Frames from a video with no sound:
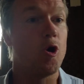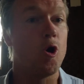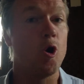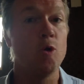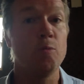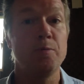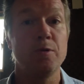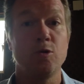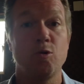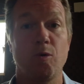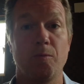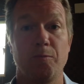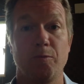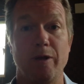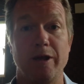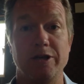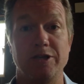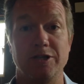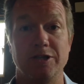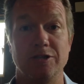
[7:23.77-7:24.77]
Open
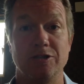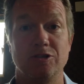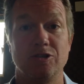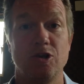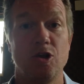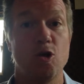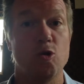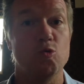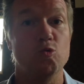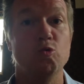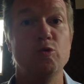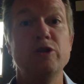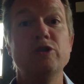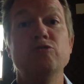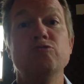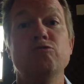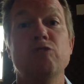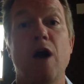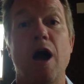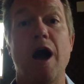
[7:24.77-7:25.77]
corporations, we
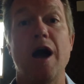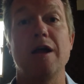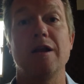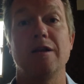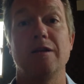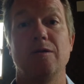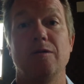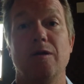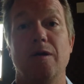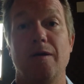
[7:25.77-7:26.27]
do not